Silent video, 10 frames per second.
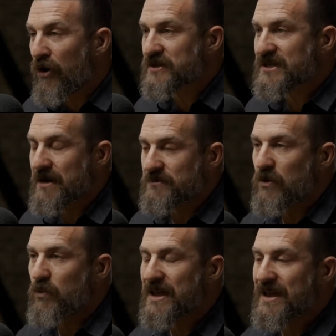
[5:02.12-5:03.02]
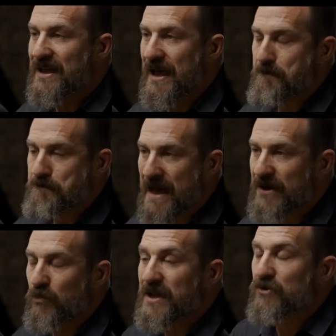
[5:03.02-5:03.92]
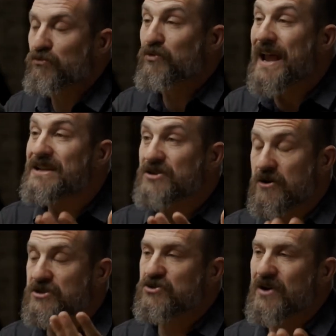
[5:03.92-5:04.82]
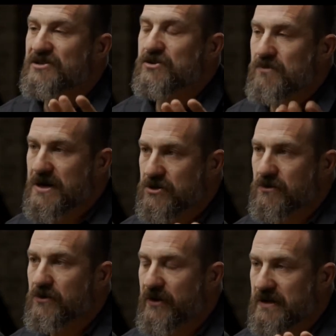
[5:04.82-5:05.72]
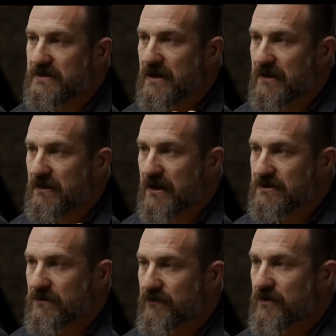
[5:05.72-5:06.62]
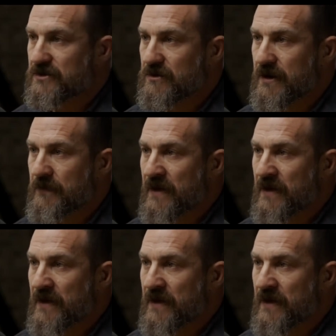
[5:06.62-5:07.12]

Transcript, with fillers: all the same. So we can get better. We can raise our stress threshold, as I like to refer to it.